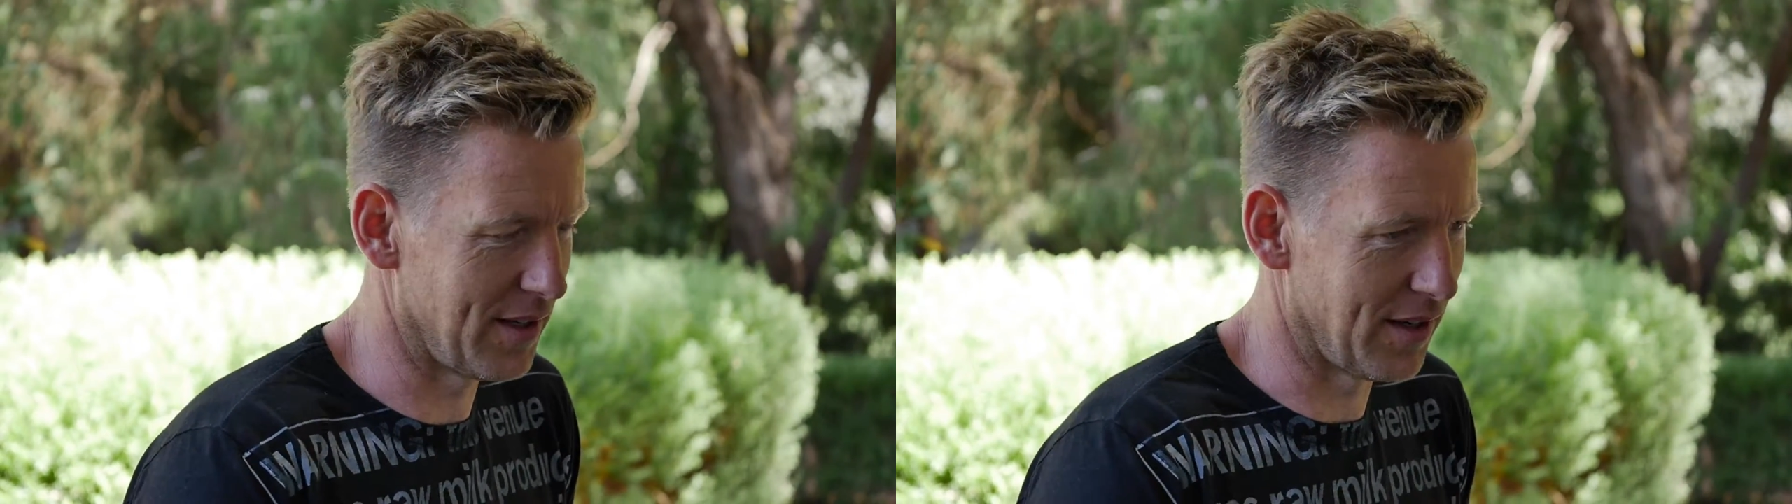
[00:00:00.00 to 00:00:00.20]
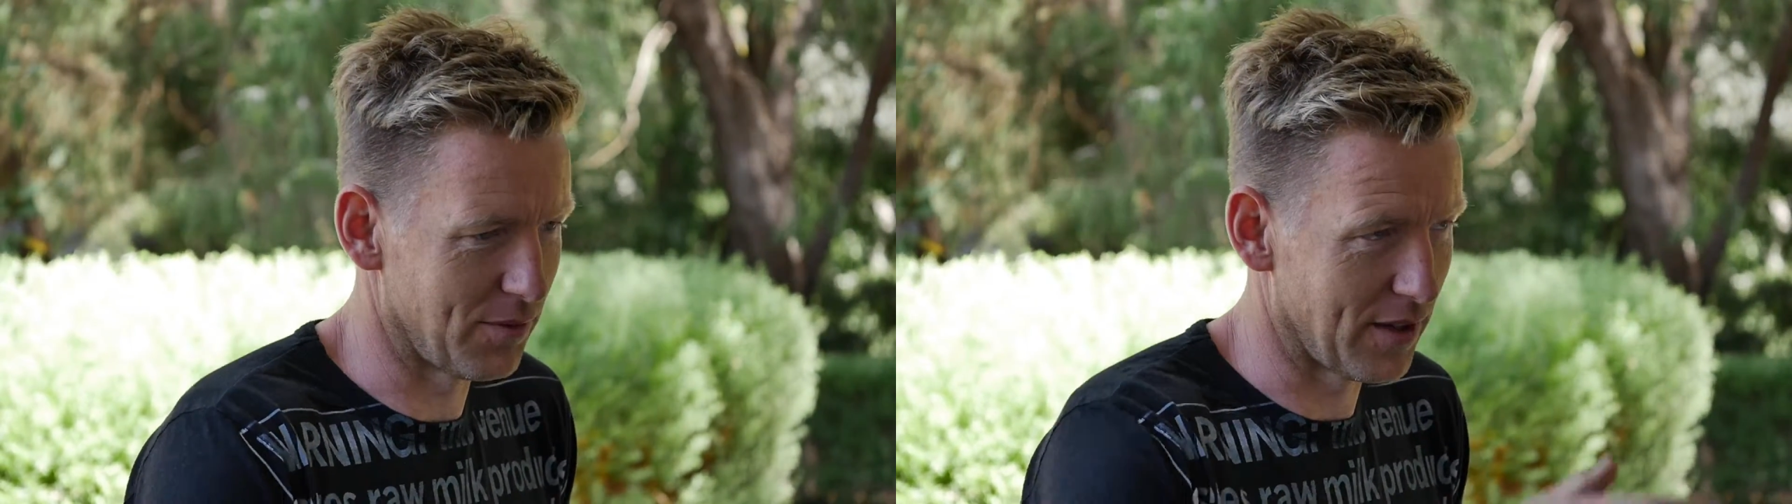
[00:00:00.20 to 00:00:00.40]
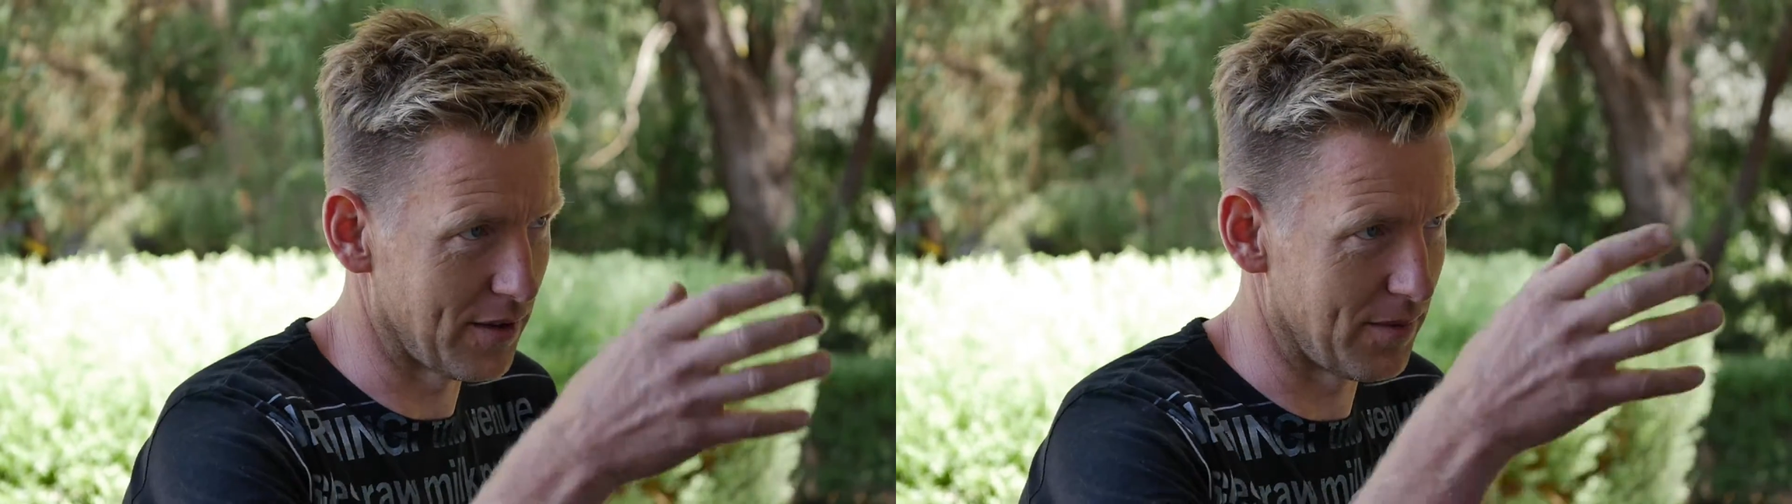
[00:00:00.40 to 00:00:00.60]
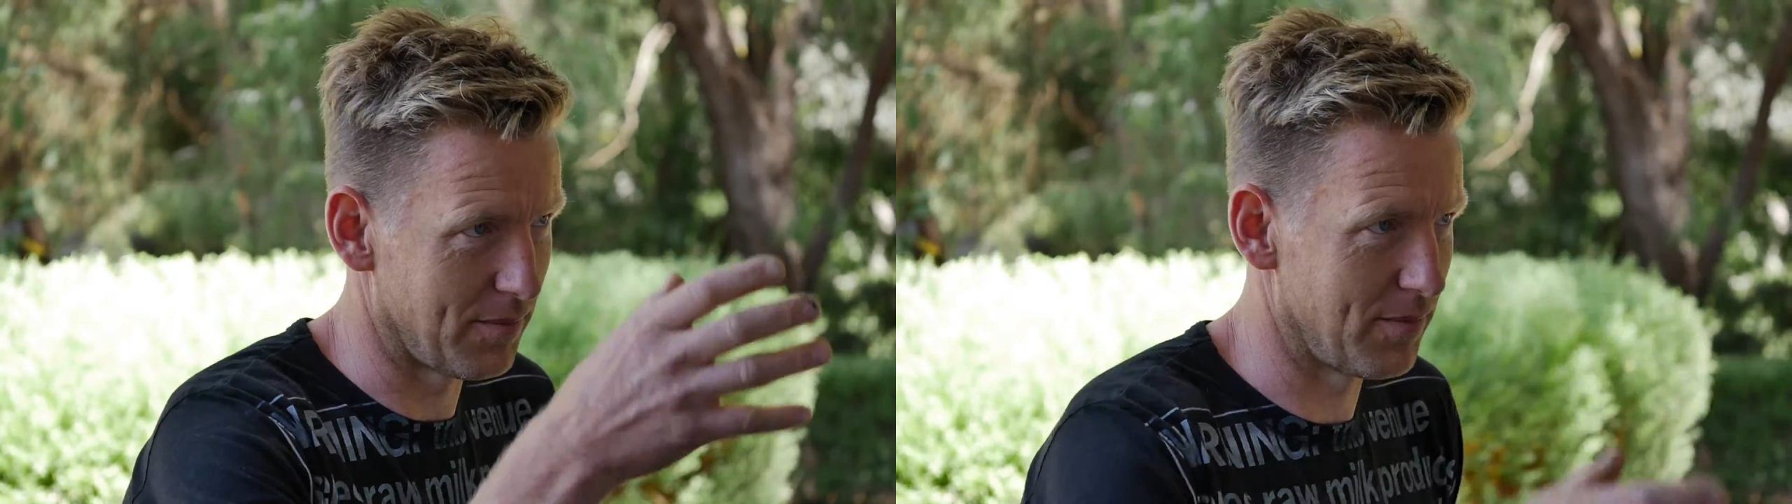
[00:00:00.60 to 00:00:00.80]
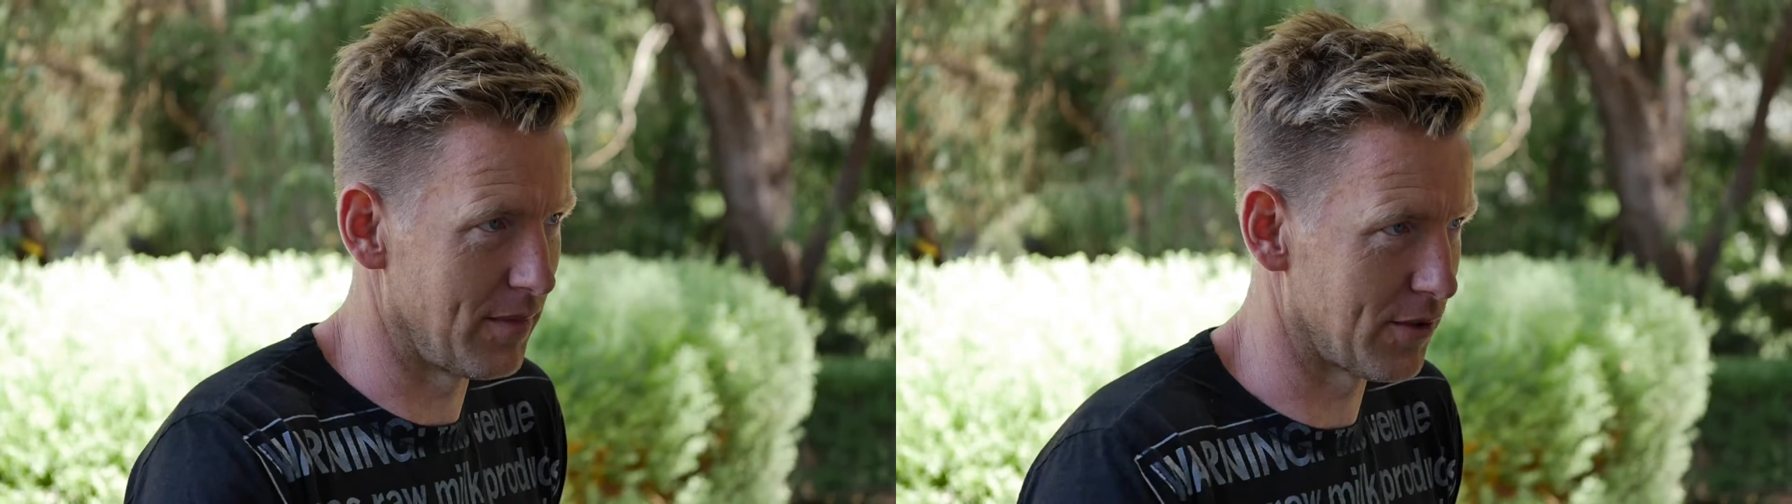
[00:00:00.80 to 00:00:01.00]
you know, one of the
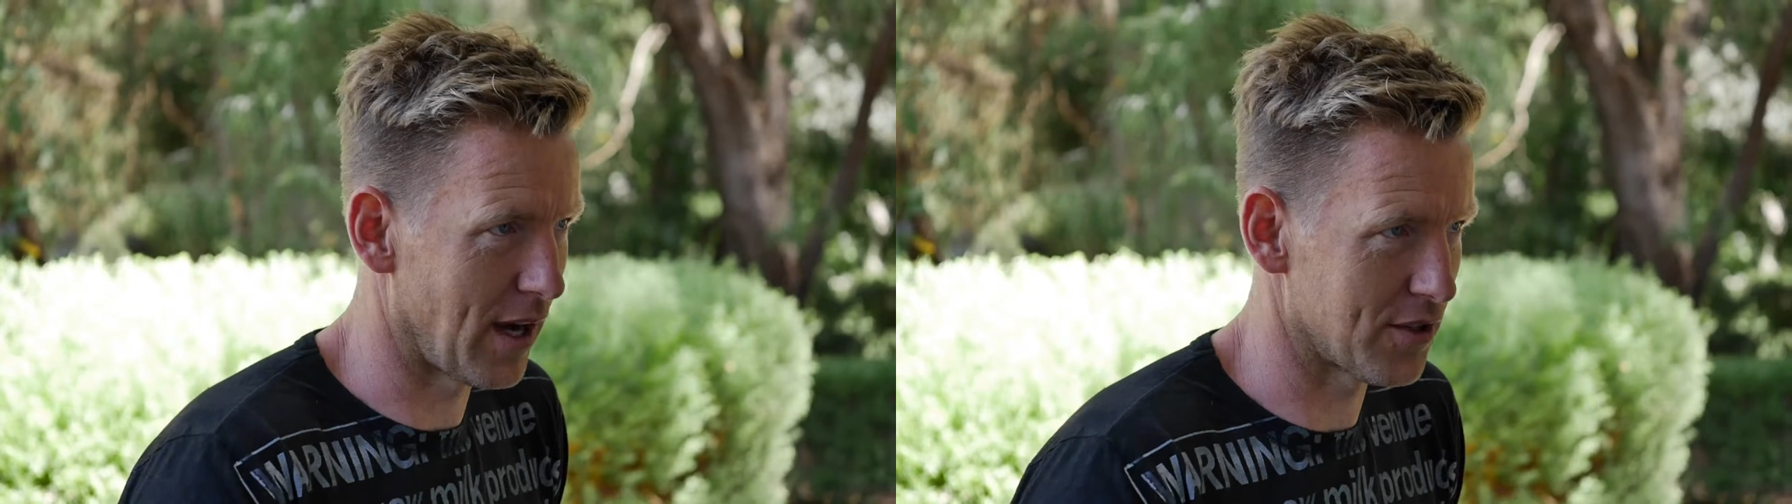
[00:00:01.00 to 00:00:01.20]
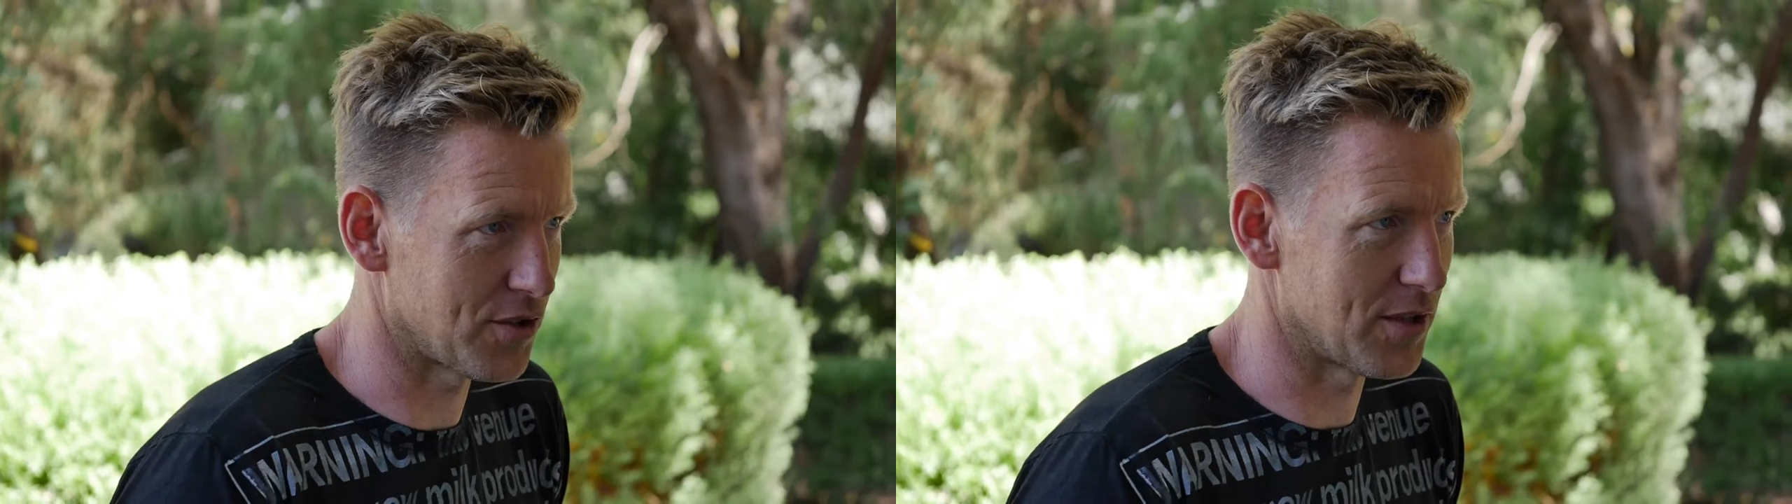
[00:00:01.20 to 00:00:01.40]
grass